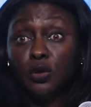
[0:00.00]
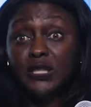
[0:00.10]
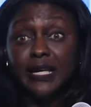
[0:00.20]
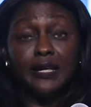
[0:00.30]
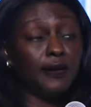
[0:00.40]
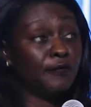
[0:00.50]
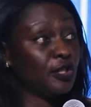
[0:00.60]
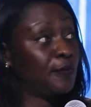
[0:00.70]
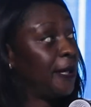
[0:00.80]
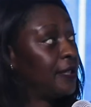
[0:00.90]
take care of
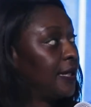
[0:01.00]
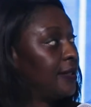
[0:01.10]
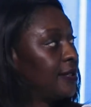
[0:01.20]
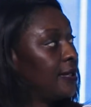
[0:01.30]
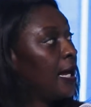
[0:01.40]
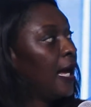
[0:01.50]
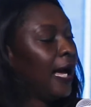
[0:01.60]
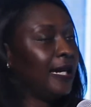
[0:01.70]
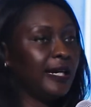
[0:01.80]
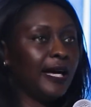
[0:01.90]
those patients.
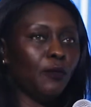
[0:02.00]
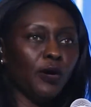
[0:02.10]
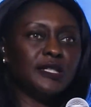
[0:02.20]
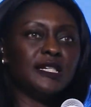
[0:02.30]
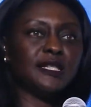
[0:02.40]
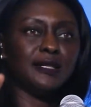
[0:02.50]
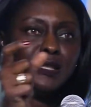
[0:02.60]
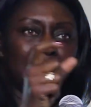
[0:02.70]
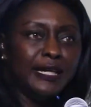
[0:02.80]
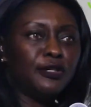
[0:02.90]
And again, what this
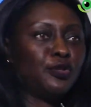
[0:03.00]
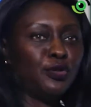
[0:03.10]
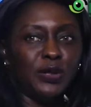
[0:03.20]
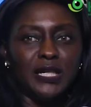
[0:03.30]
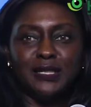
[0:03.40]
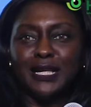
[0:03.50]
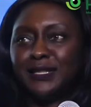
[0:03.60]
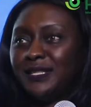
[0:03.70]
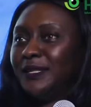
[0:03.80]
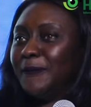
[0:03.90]
links to is
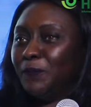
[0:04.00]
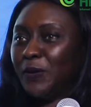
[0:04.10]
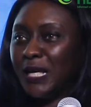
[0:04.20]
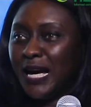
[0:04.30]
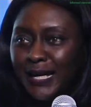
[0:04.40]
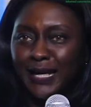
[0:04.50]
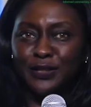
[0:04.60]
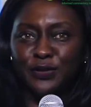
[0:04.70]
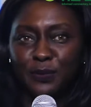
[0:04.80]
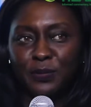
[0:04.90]
that the higher
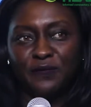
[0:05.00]
the number